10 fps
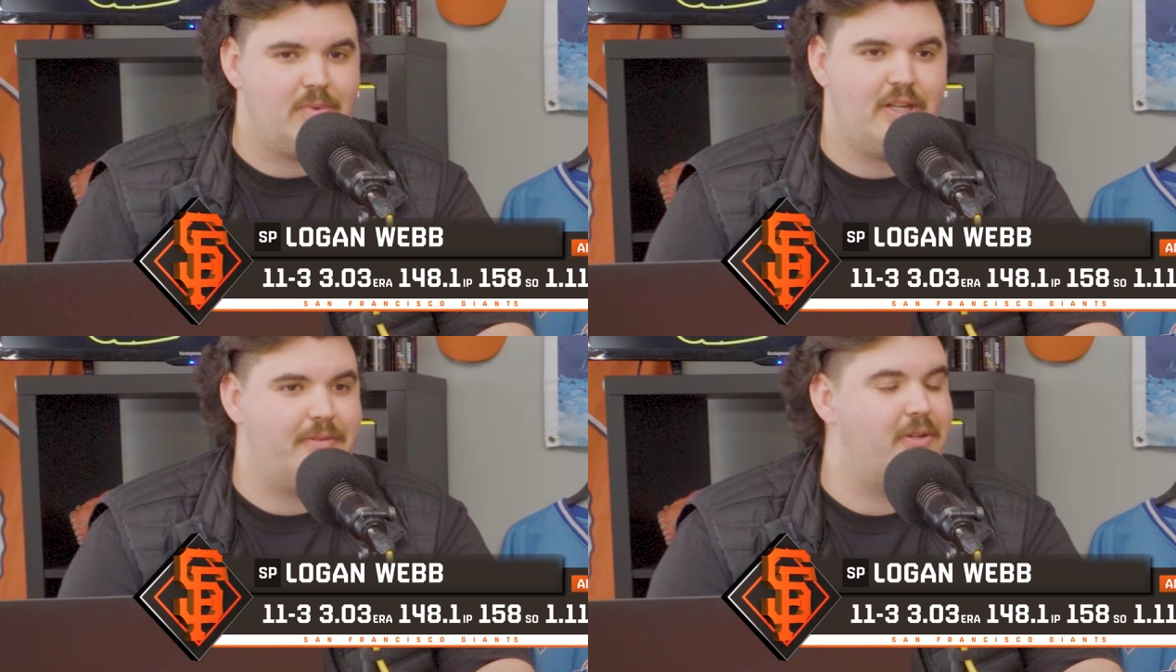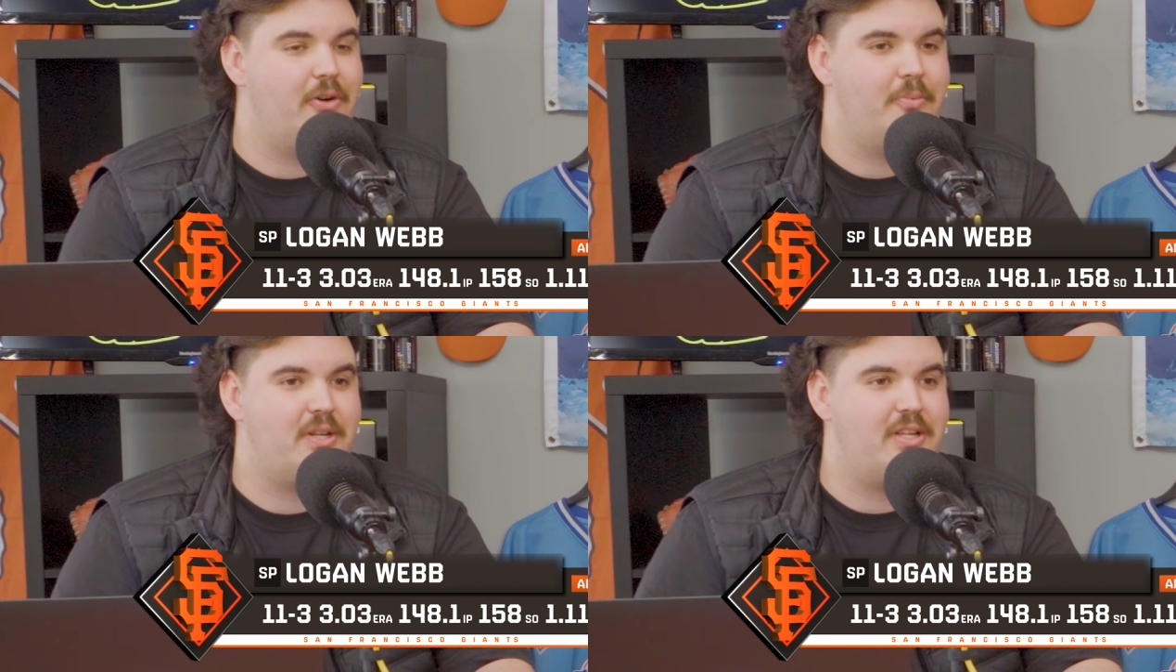You have to
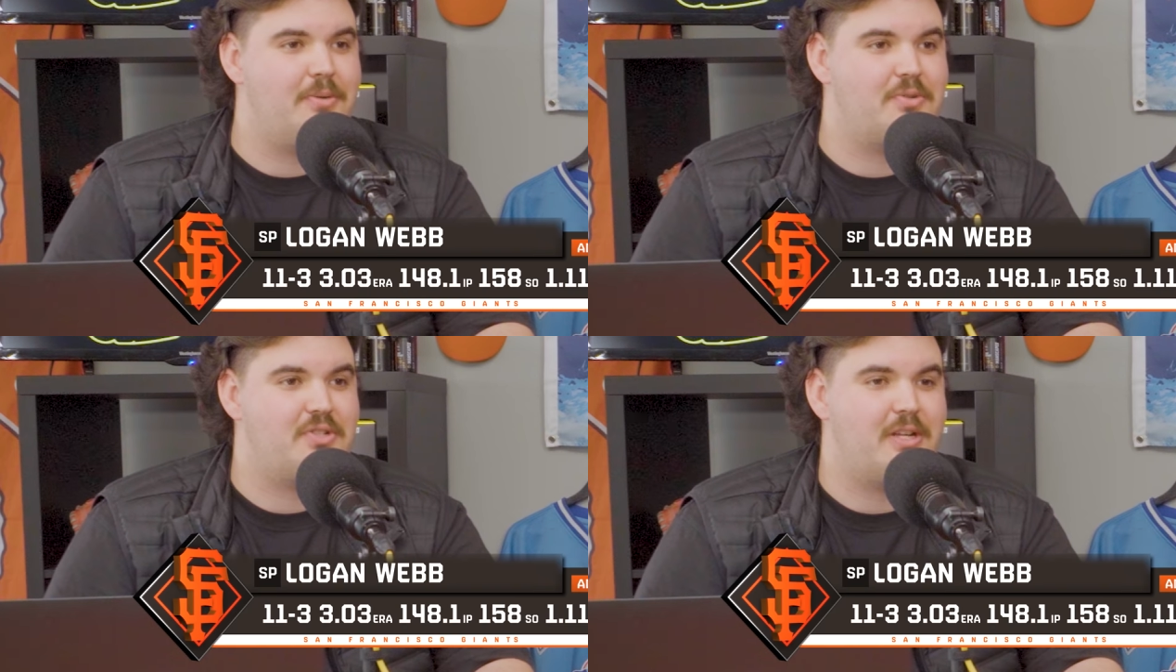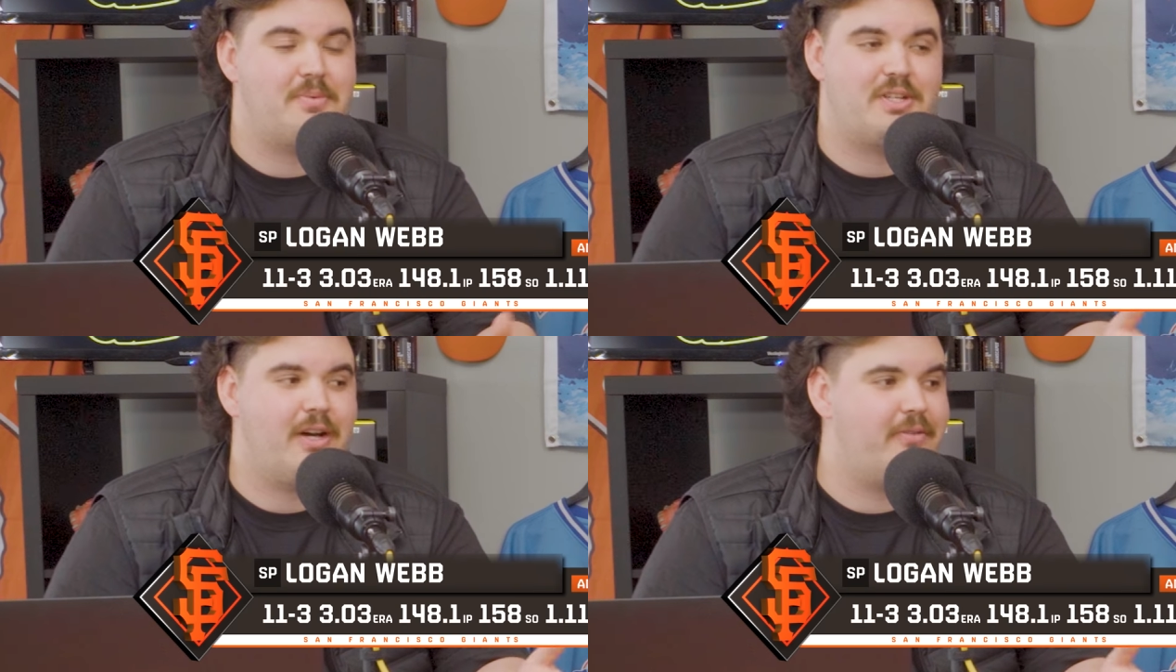hope he keeps the
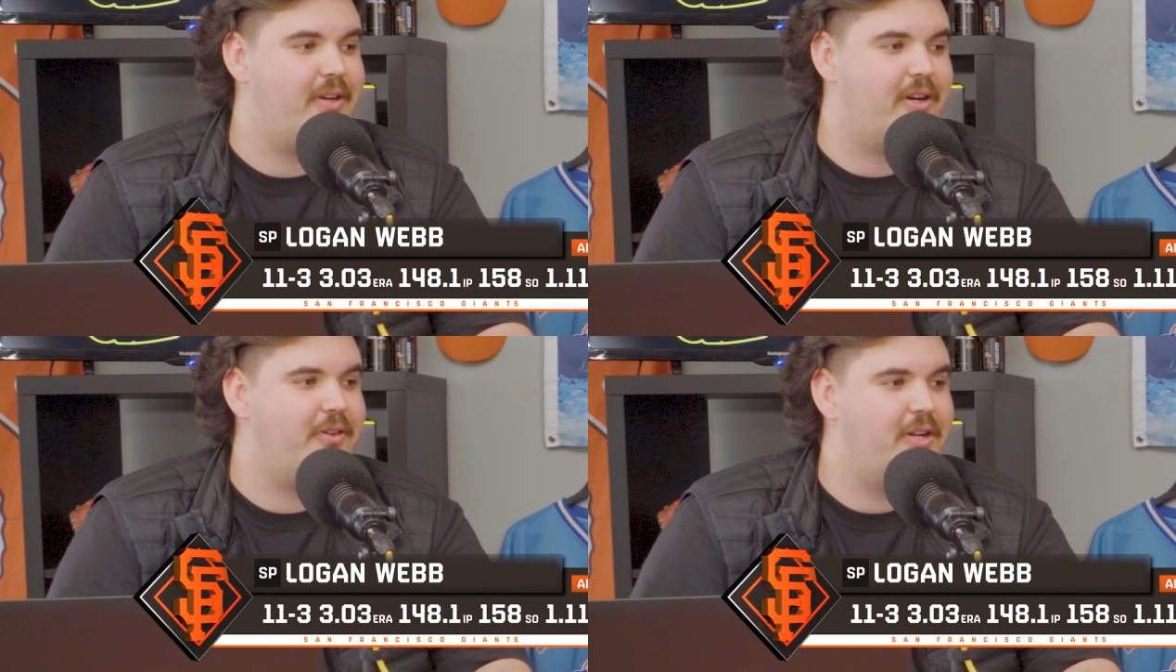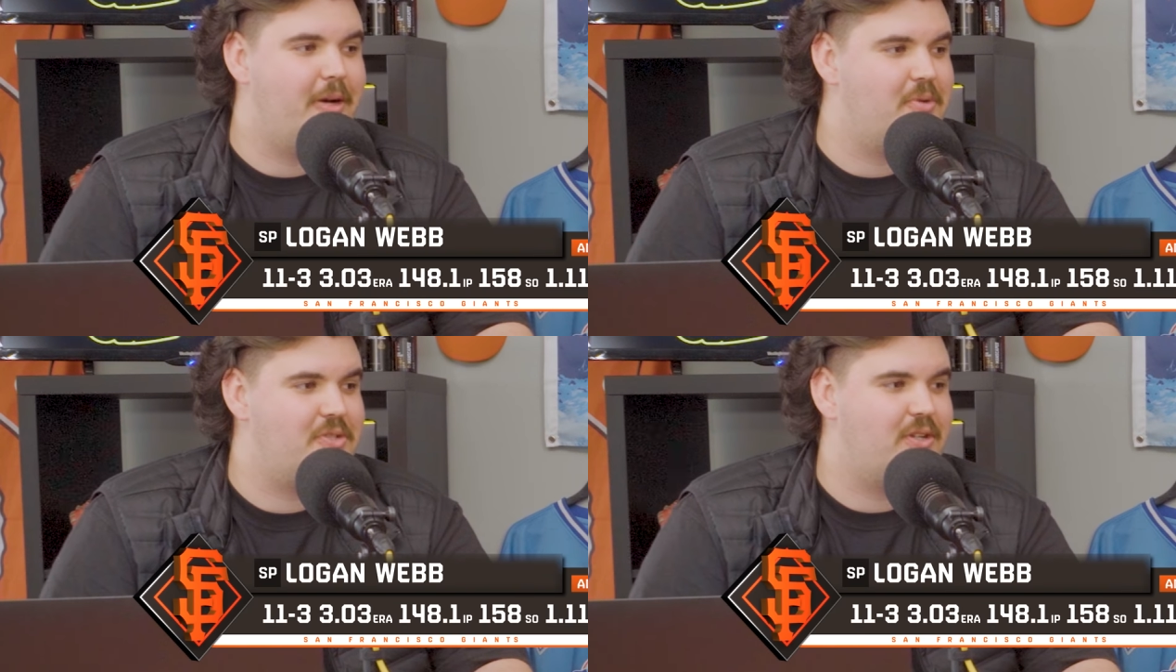same stuff. Like, all the
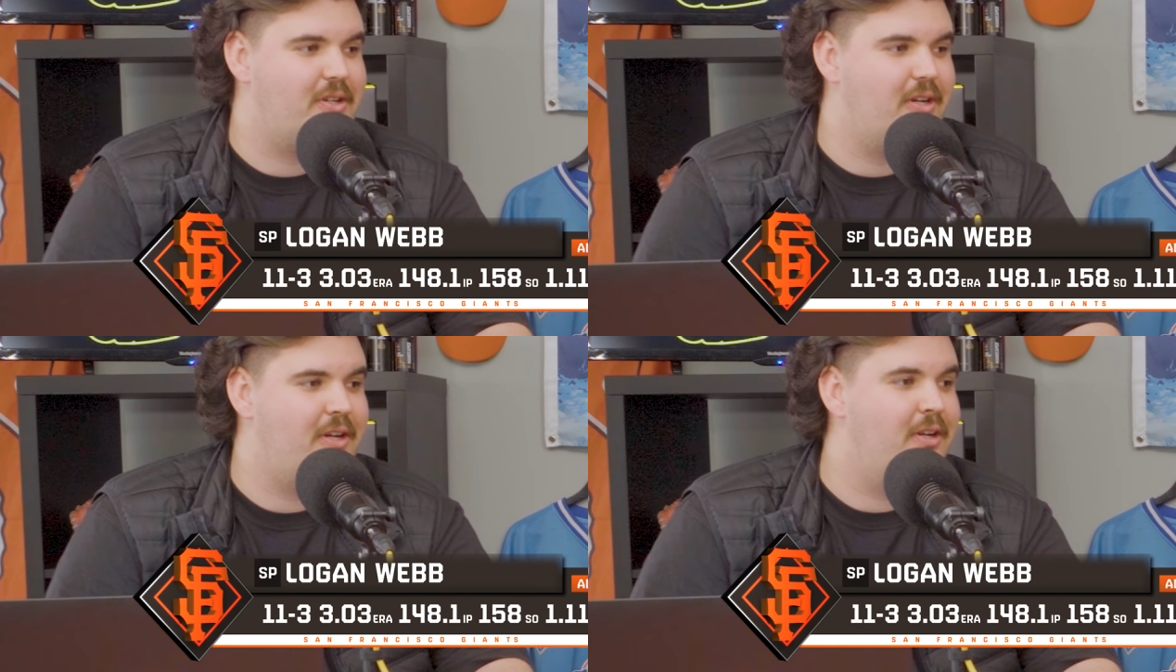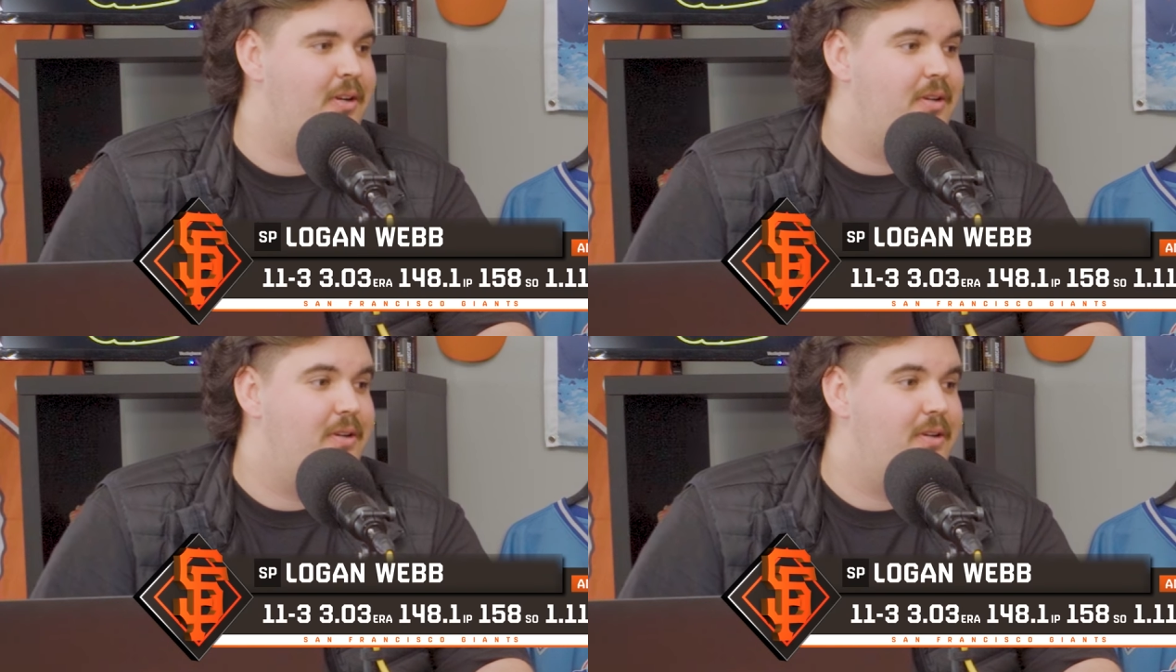numbers look good.